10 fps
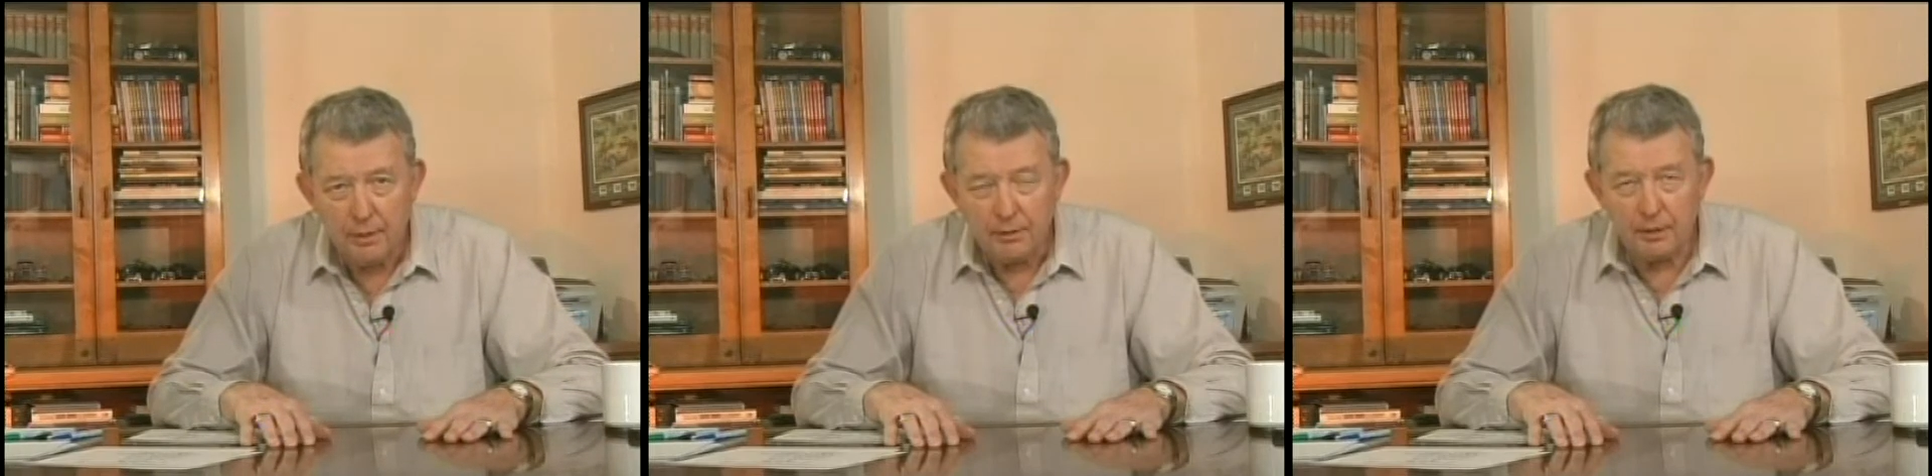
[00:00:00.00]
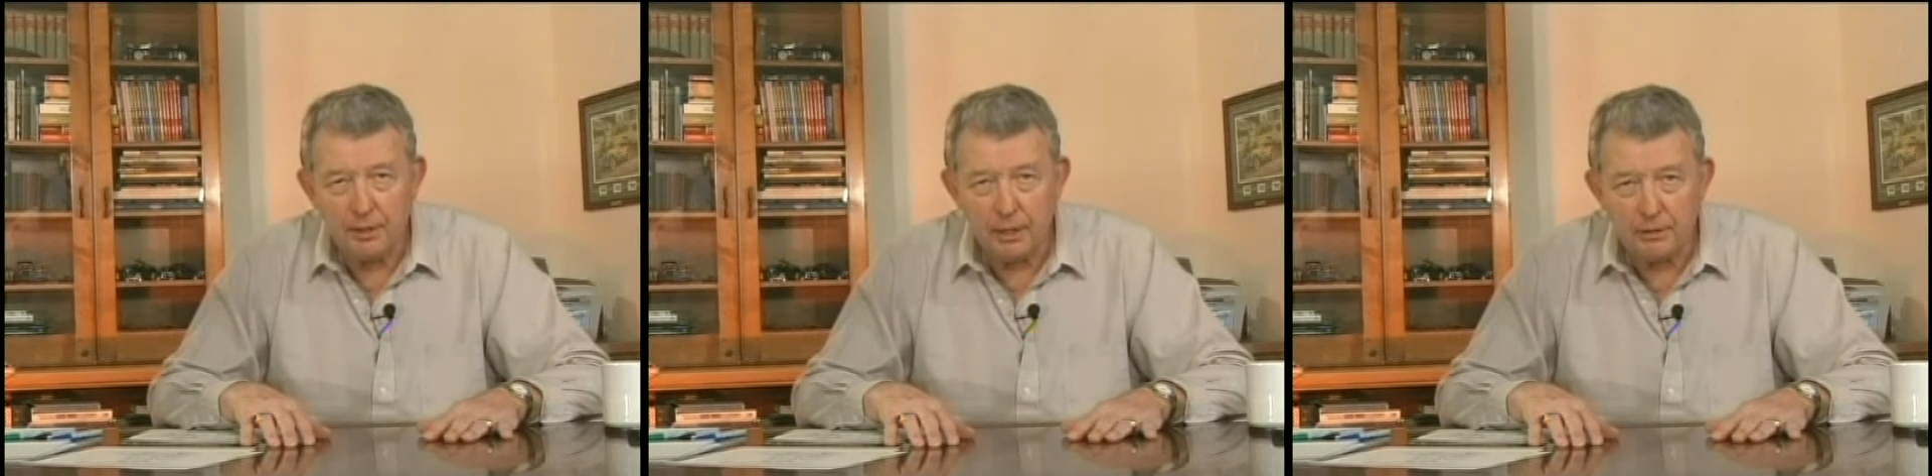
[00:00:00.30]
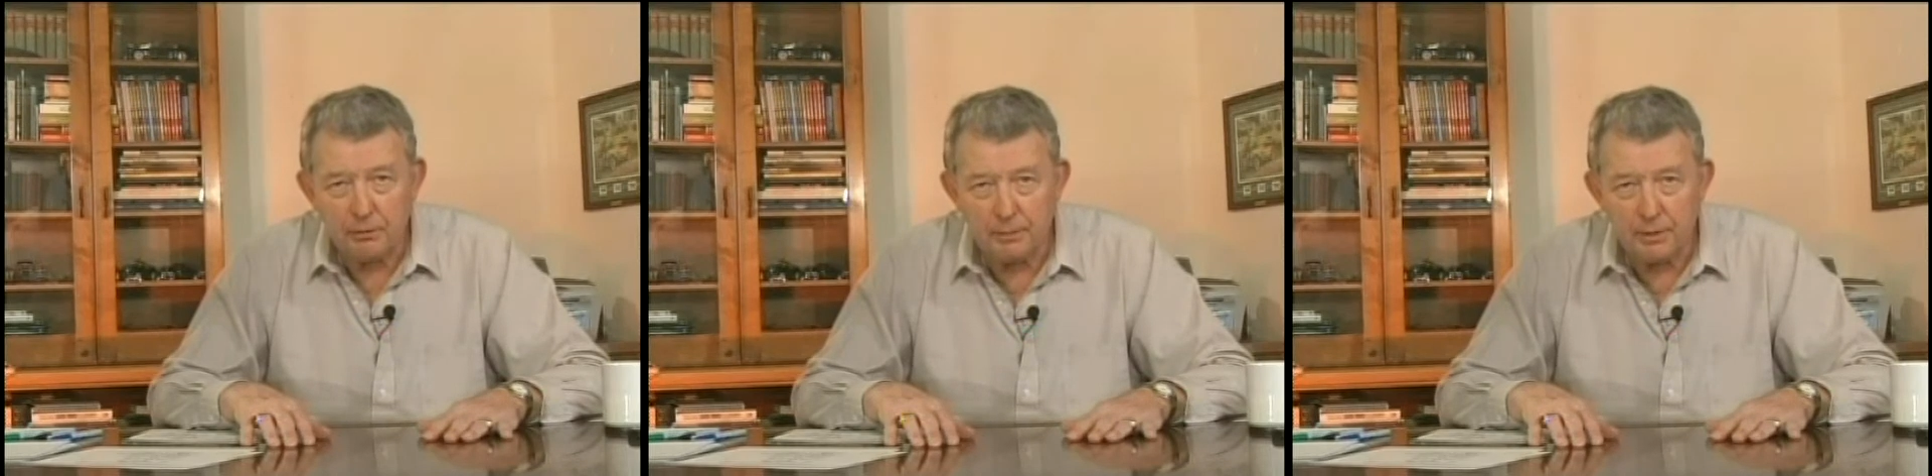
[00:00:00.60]
the
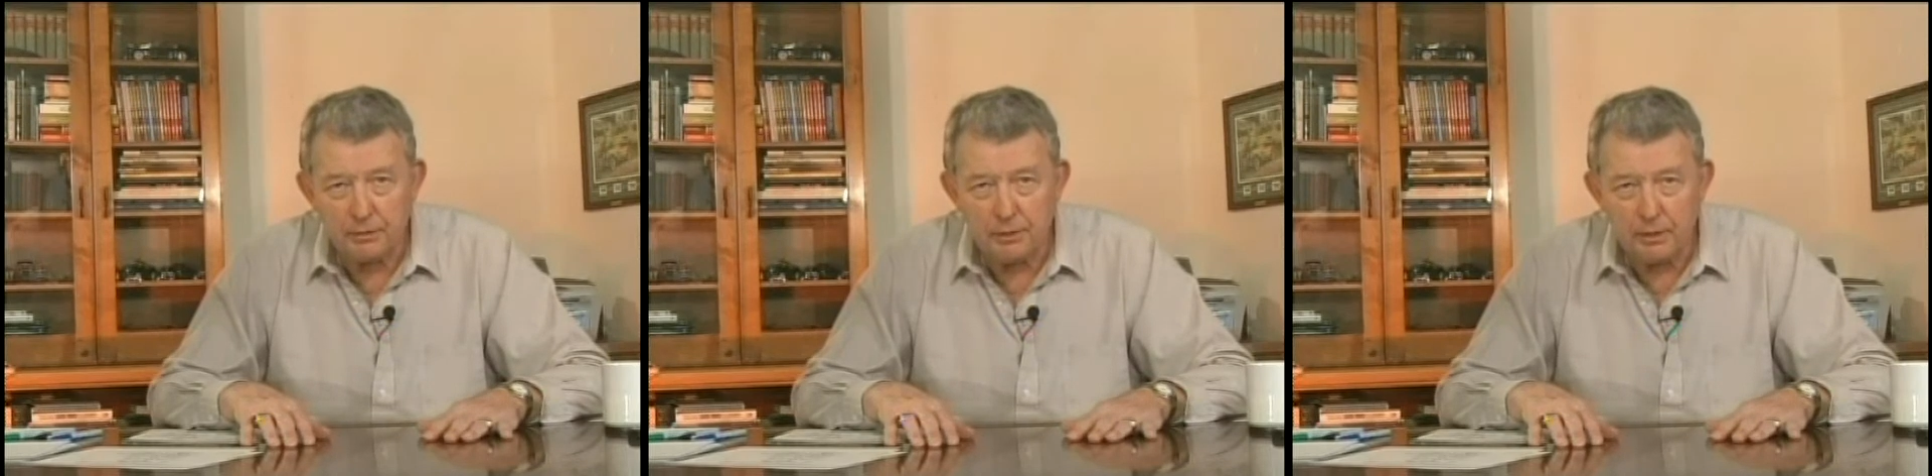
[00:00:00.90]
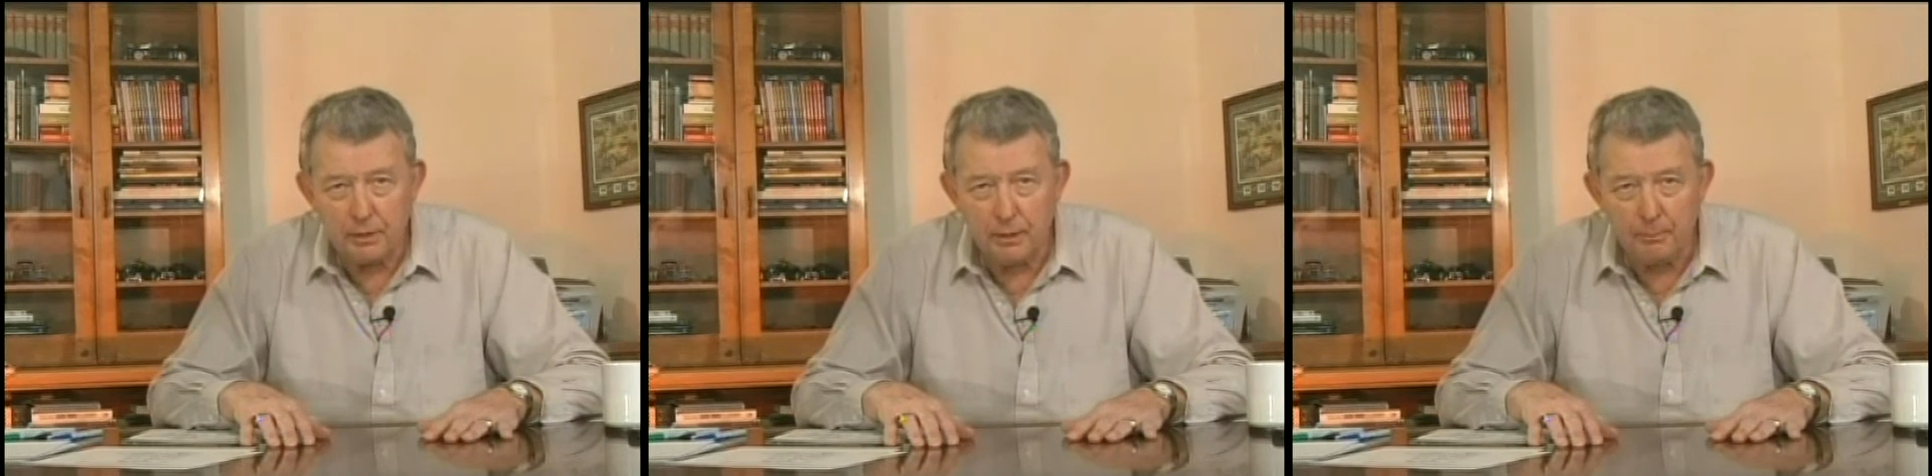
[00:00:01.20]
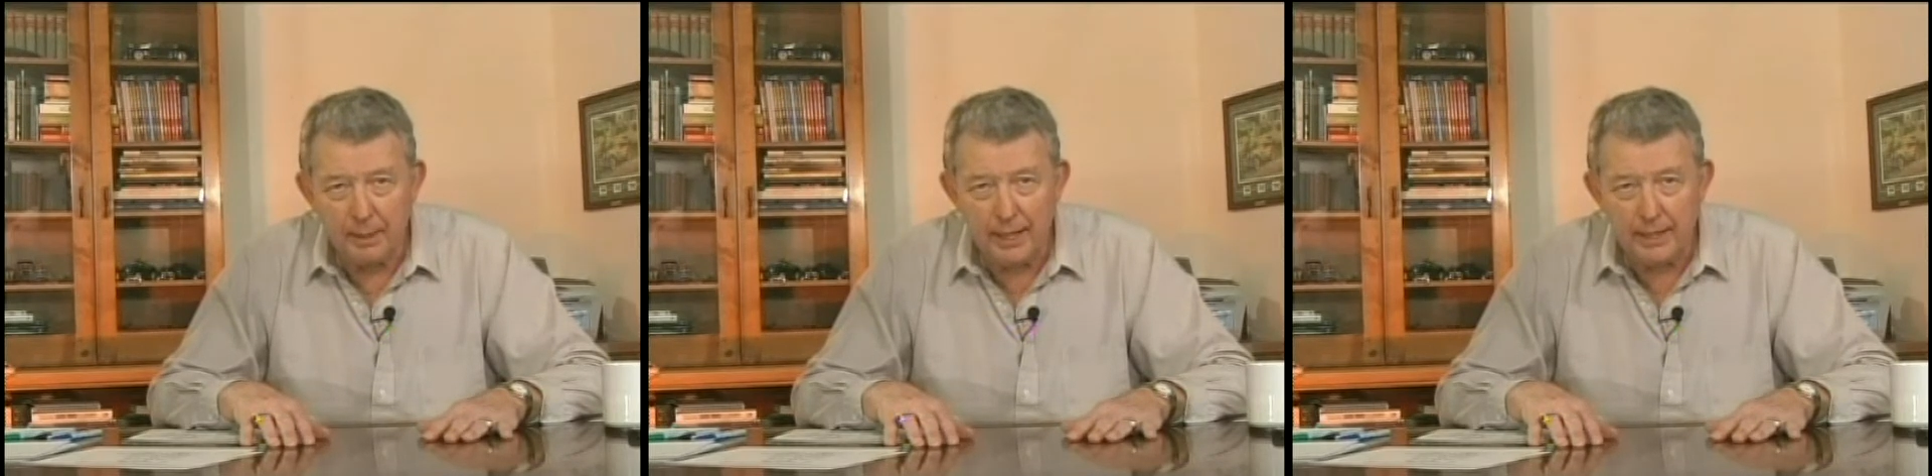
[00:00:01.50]
customer is going to come
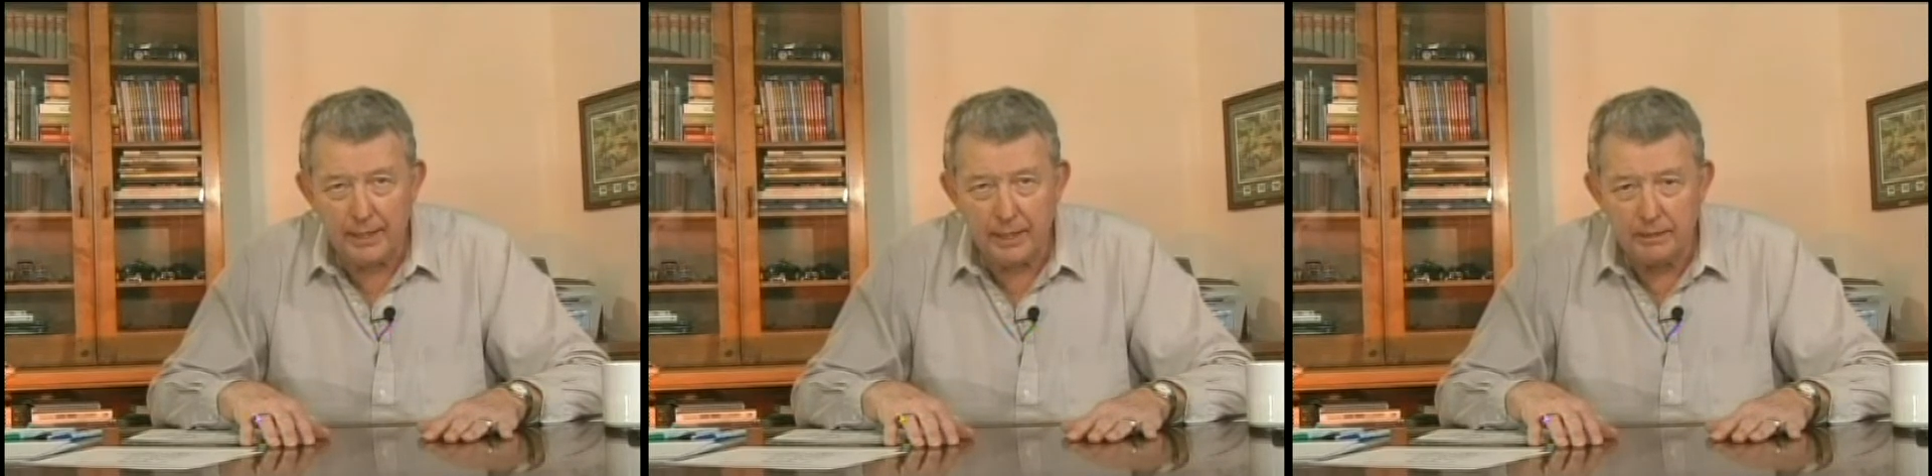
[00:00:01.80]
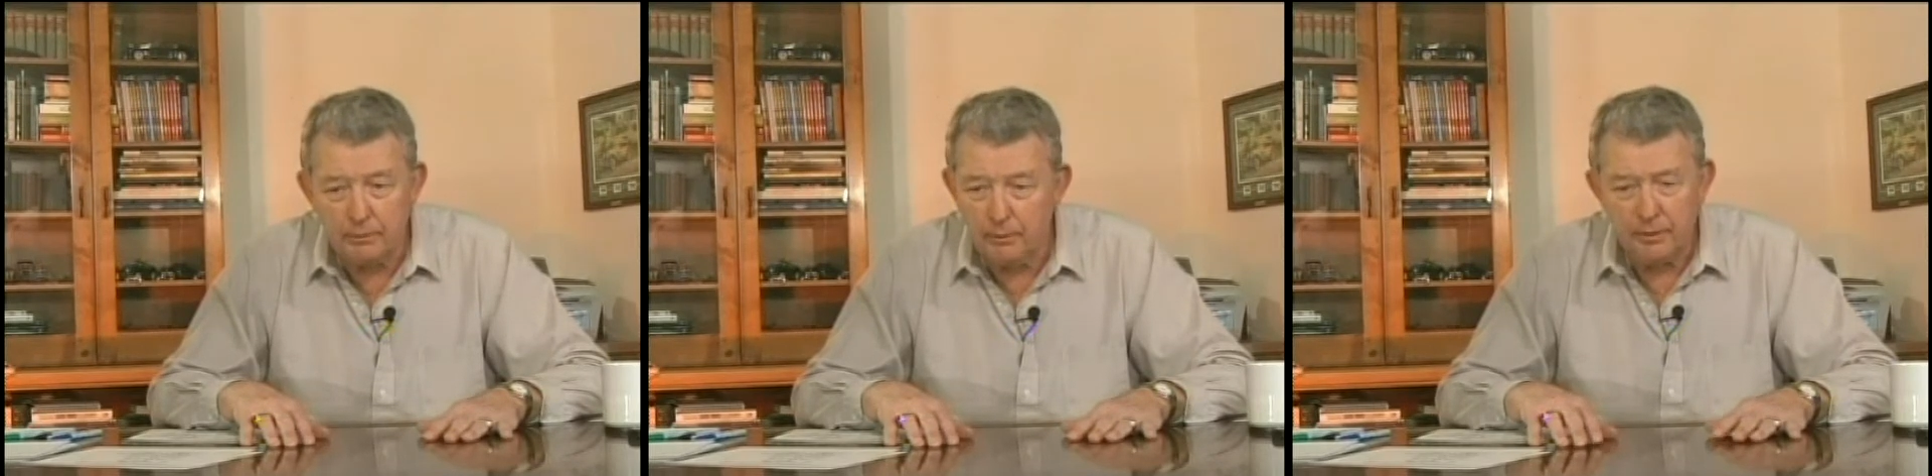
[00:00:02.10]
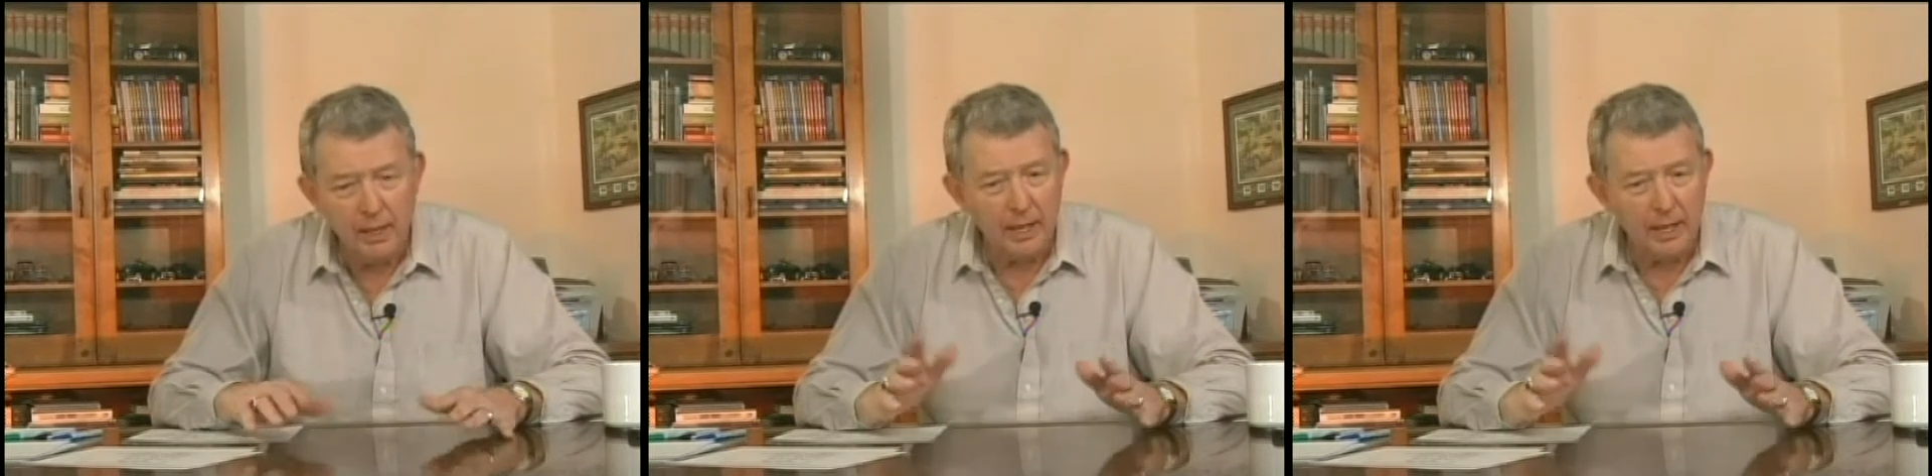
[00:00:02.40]
back at you with,